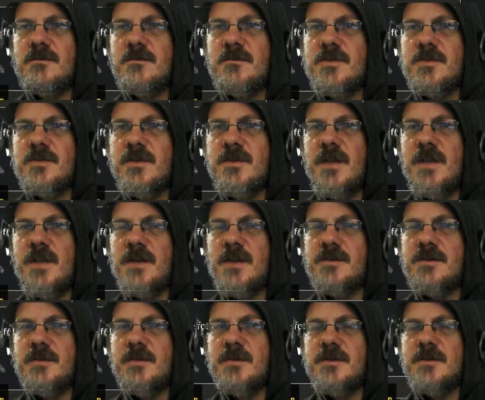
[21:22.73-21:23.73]
So that
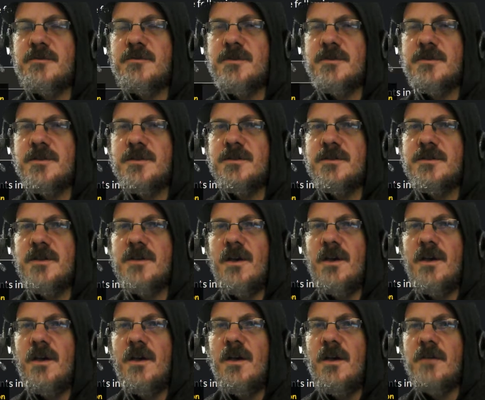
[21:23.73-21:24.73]
actually makes more sense.
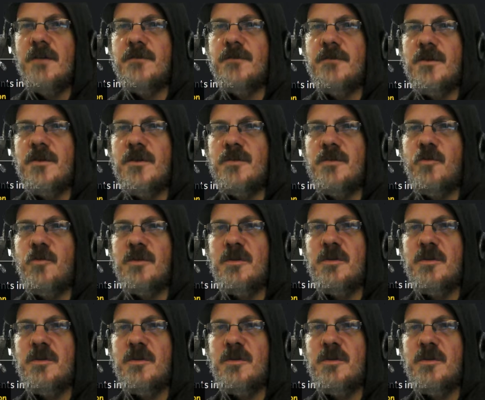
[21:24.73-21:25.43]
Furthermore,